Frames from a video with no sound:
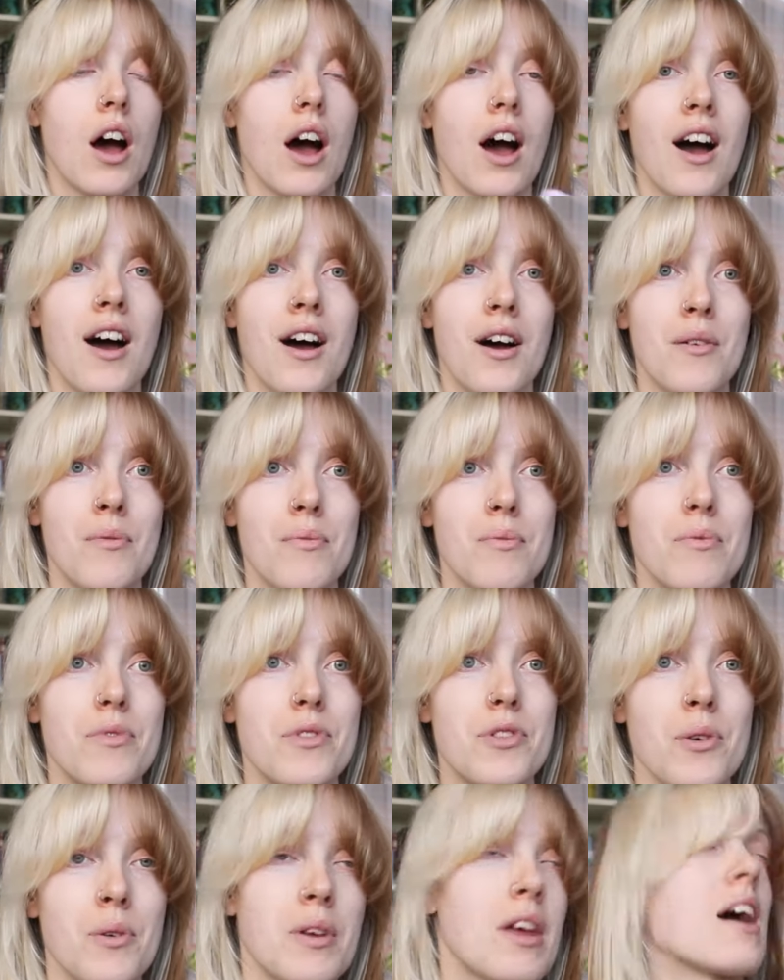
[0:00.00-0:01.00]
Um,
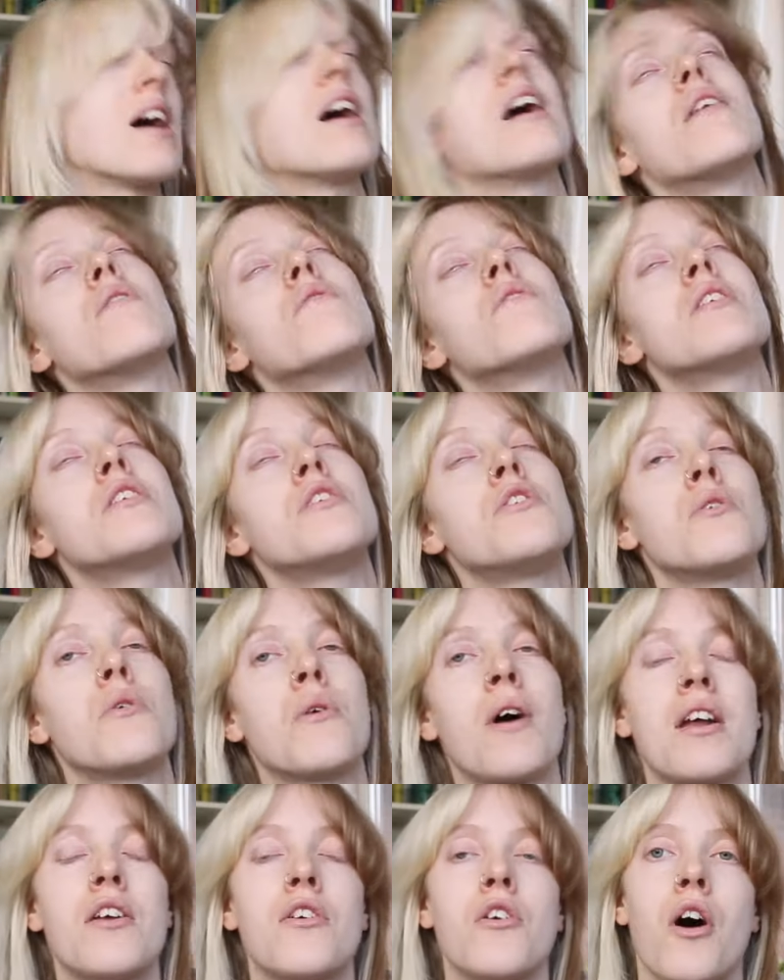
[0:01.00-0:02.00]
so yeah, I really
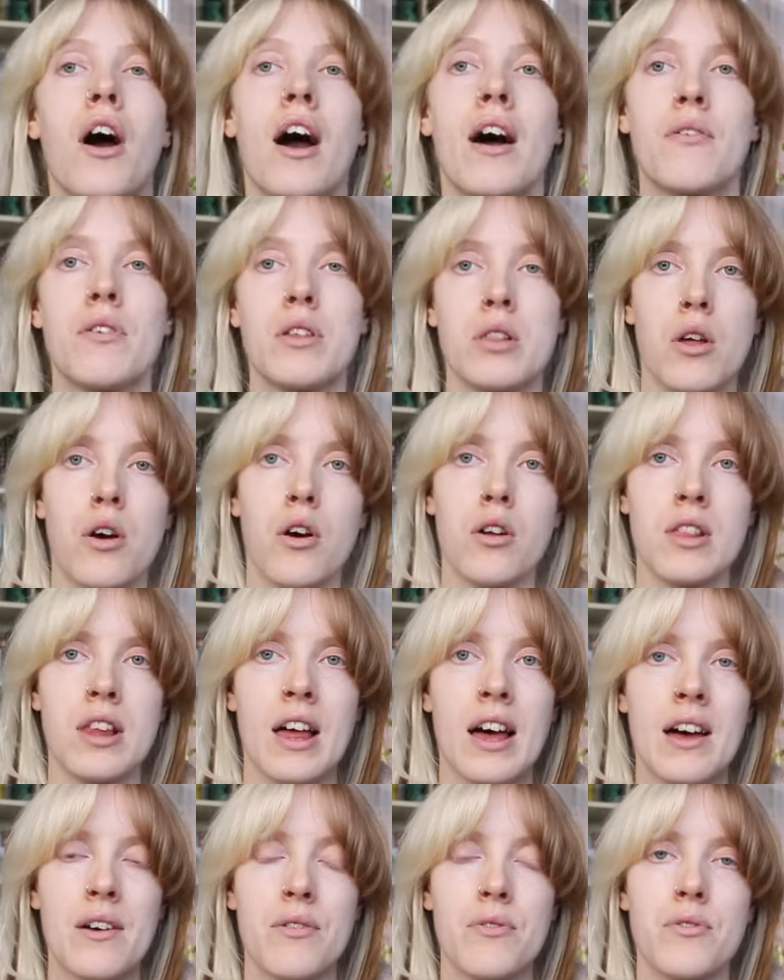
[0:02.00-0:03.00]
do not have a lot
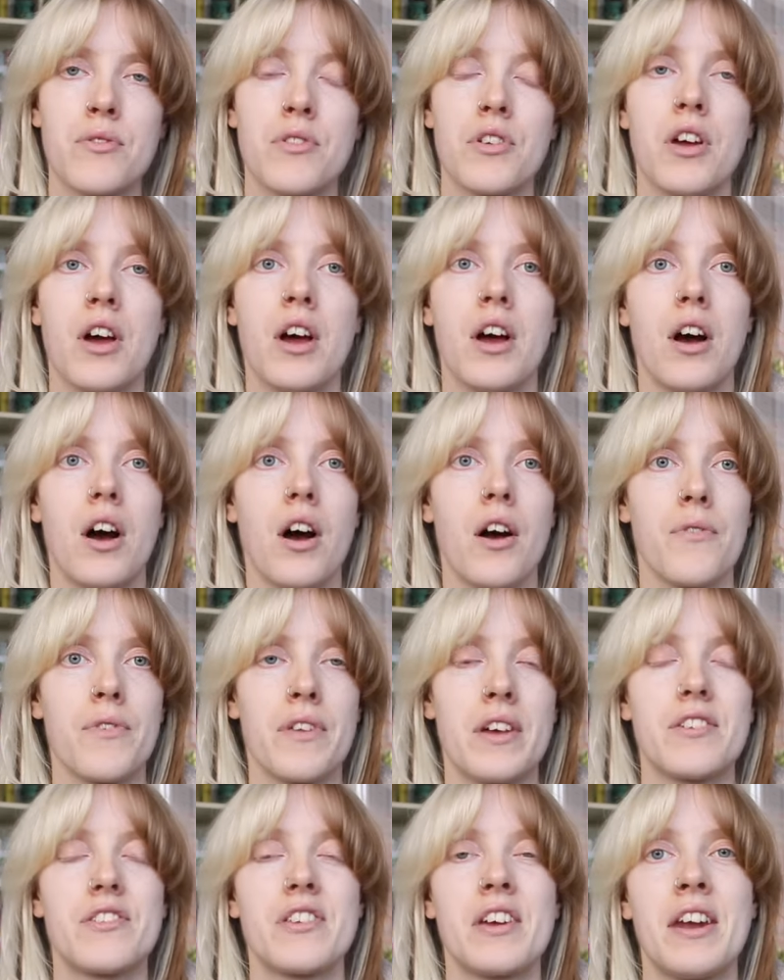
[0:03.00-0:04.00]
left of
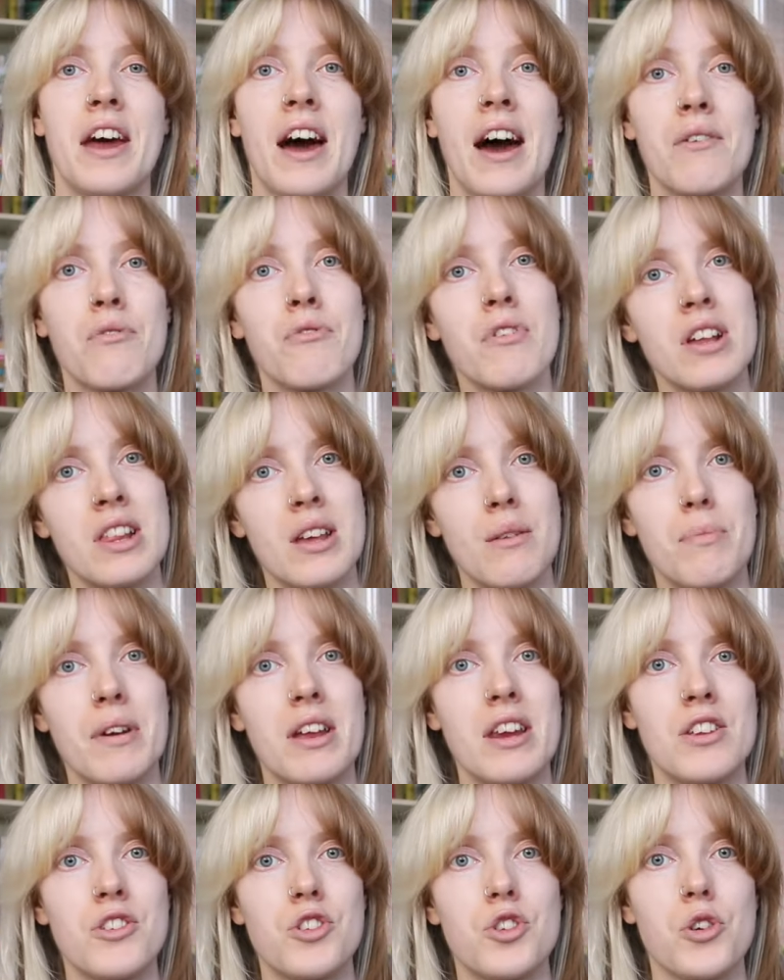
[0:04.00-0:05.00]
this and I have really
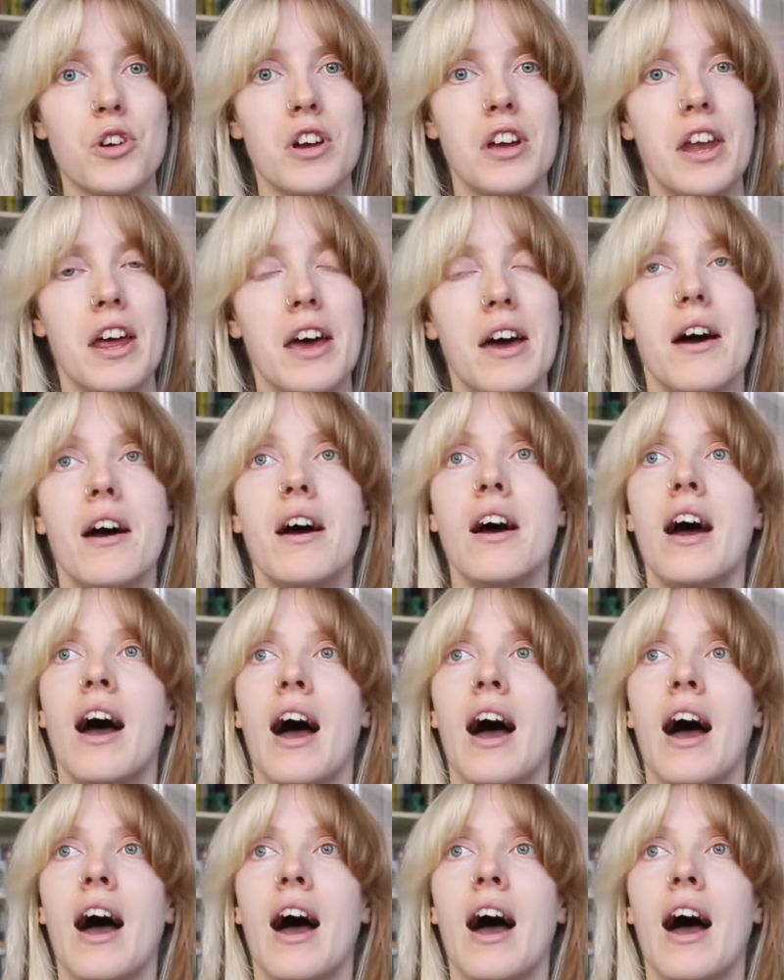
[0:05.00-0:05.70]
been enjoying it.